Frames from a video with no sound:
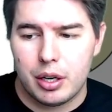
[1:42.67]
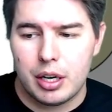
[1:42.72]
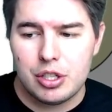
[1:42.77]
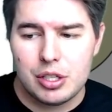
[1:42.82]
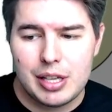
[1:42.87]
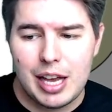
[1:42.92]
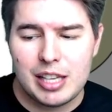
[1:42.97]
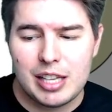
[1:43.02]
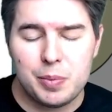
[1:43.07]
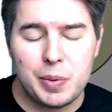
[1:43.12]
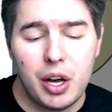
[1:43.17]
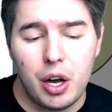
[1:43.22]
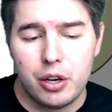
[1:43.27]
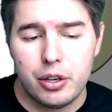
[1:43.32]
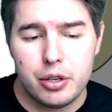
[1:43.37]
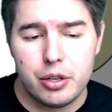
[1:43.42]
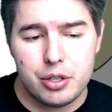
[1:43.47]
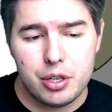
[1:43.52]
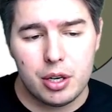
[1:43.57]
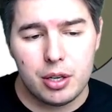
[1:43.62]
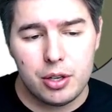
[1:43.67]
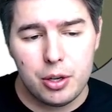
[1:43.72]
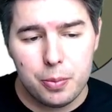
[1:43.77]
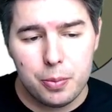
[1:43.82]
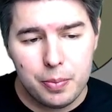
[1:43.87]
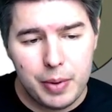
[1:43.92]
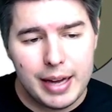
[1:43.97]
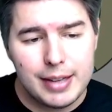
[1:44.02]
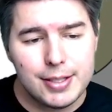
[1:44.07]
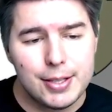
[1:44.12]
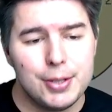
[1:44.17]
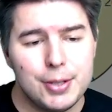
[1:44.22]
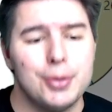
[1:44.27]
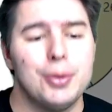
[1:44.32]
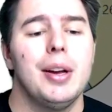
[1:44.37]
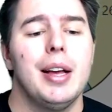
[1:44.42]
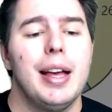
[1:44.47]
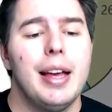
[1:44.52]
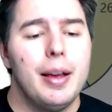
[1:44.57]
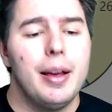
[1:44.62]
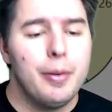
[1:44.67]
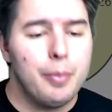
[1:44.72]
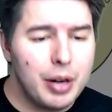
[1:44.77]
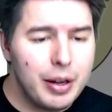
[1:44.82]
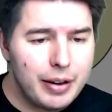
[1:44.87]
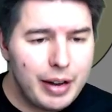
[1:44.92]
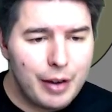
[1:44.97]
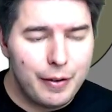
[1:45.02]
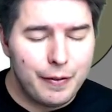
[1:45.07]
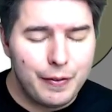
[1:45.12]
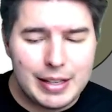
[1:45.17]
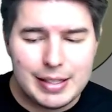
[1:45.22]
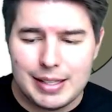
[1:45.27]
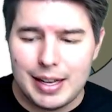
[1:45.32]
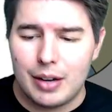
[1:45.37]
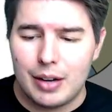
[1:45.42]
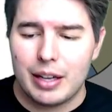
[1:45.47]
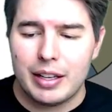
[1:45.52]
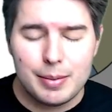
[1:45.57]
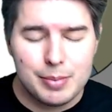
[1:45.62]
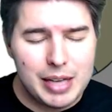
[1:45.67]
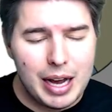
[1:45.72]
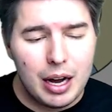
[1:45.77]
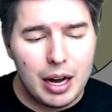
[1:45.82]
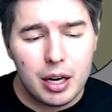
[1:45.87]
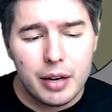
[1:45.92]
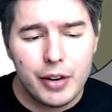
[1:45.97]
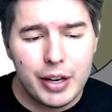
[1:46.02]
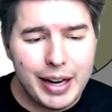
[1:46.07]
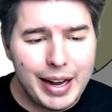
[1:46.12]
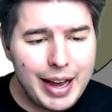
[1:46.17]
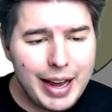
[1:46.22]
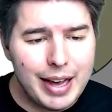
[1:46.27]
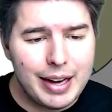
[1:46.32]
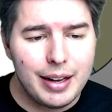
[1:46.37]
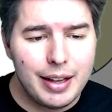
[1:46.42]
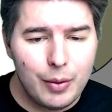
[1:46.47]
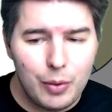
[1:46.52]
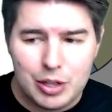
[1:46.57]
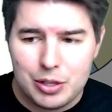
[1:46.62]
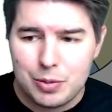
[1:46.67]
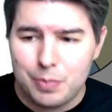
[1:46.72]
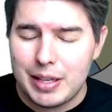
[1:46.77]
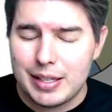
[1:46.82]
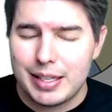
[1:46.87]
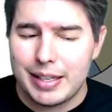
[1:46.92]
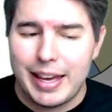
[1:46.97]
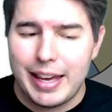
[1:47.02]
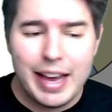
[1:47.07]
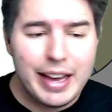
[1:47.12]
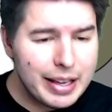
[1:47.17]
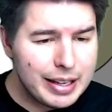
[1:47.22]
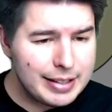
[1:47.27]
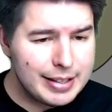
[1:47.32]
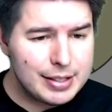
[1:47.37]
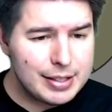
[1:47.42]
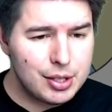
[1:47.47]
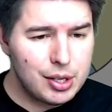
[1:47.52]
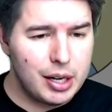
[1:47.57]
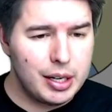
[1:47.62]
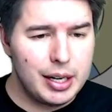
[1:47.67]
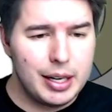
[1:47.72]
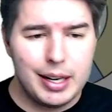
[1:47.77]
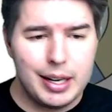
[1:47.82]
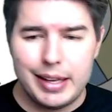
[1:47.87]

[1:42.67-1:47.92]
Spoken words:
It just has to be on your turn. You pay 2, put it down face down. It comes out of your hand, which means it can't get discarded.